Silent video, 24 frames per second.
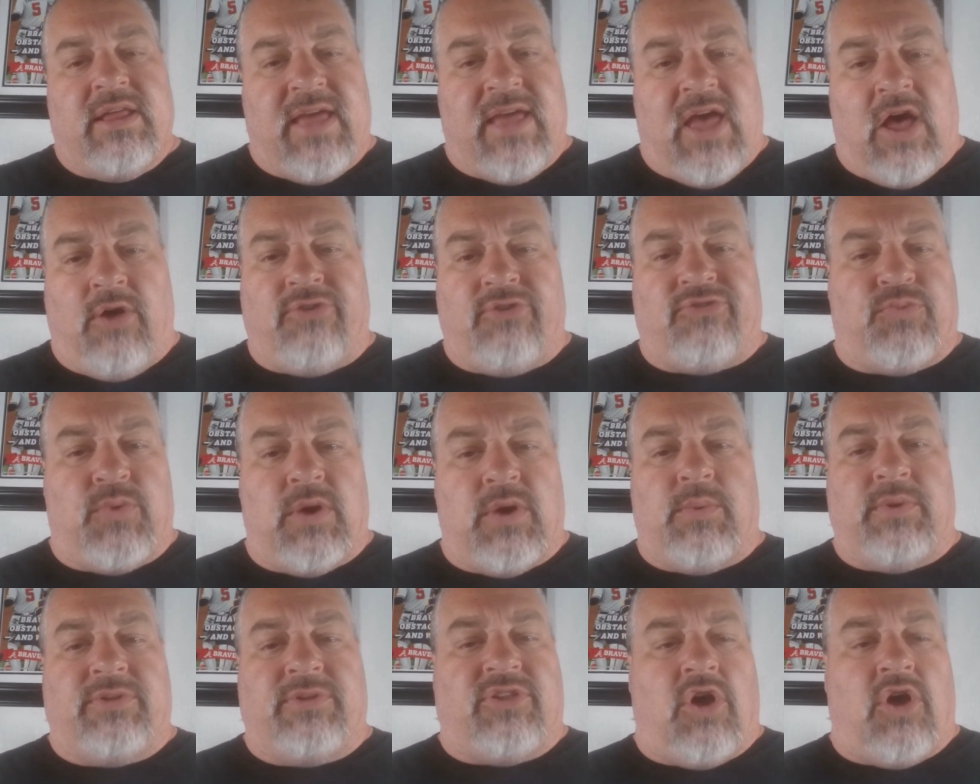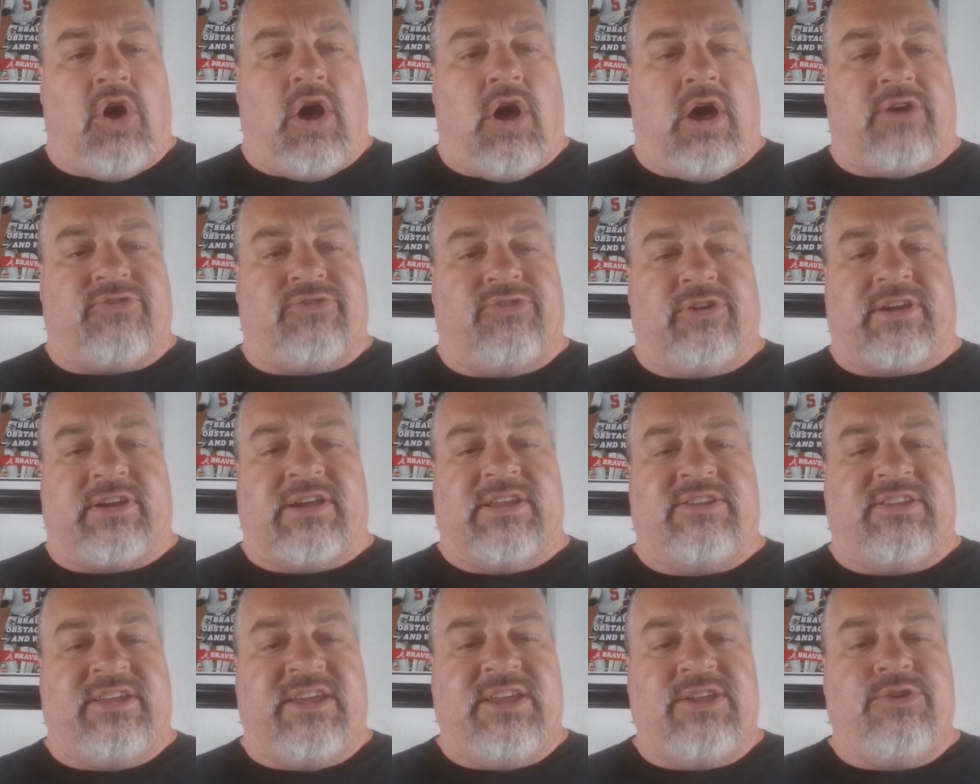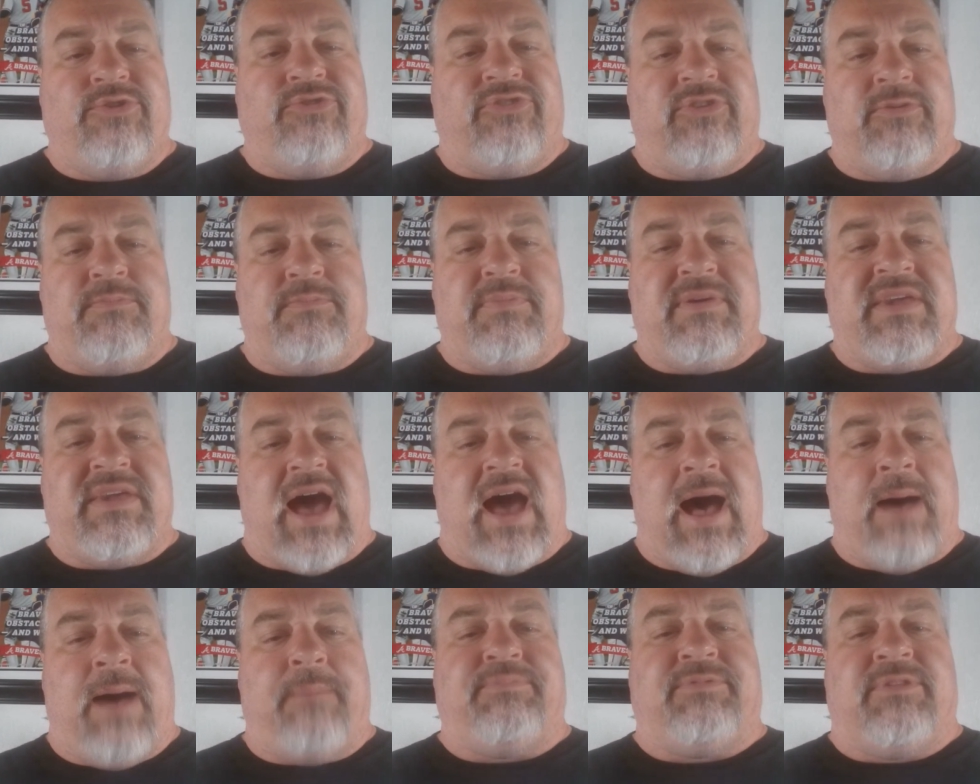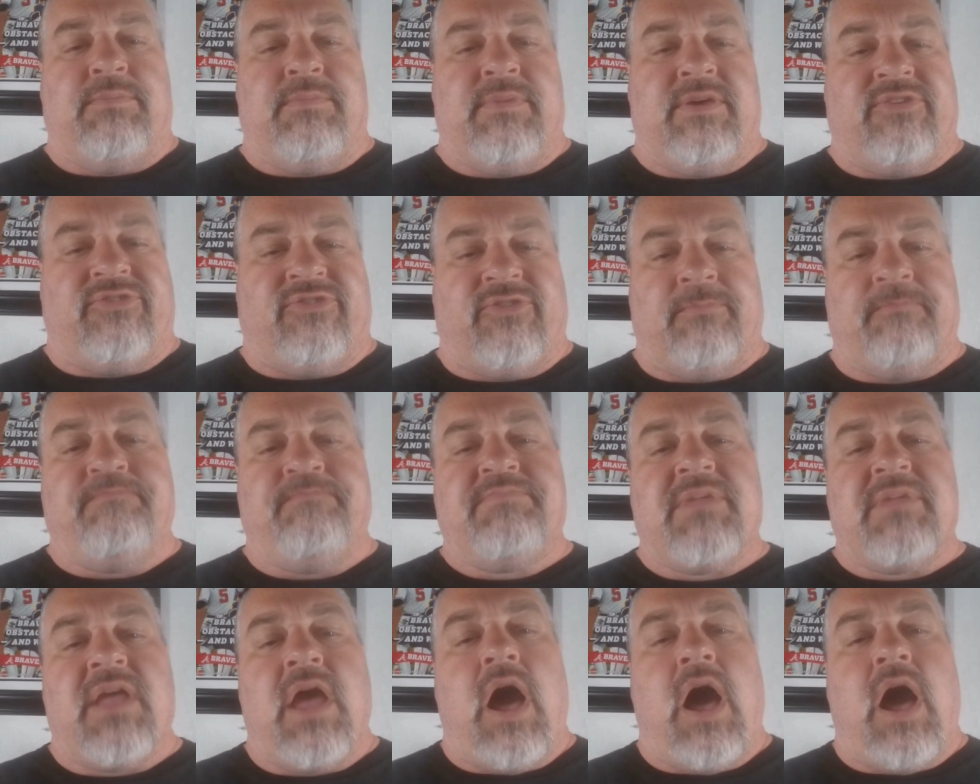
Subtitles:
elsewhere with the Hawks, there continues to be optimism